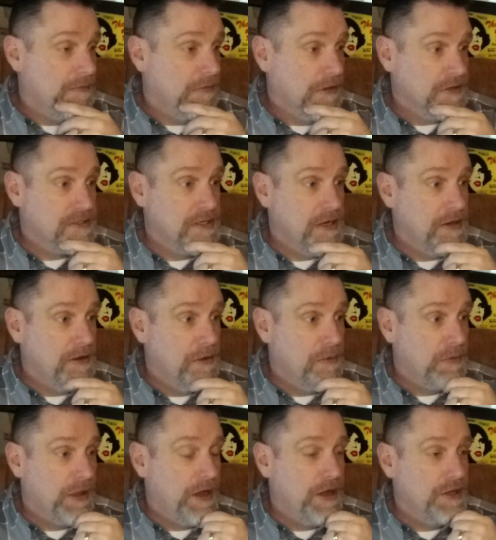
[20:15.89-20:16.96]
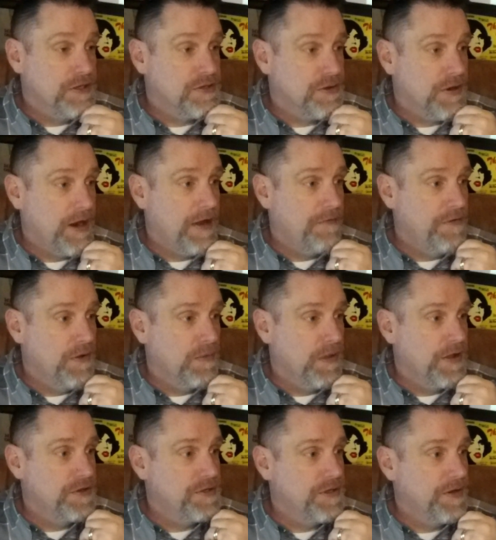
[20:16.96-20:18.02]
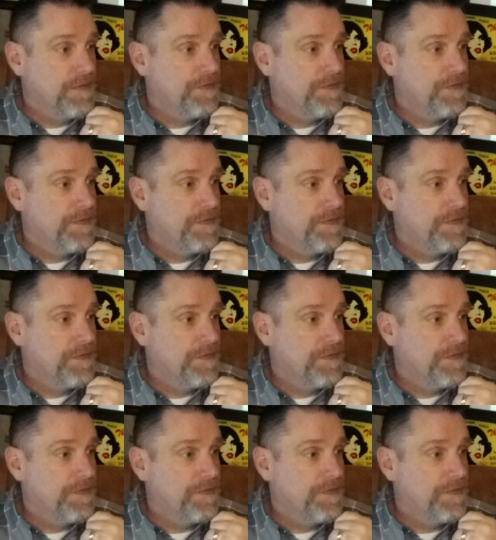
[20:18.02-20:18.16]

listen to No Lunch or have No Lunch in their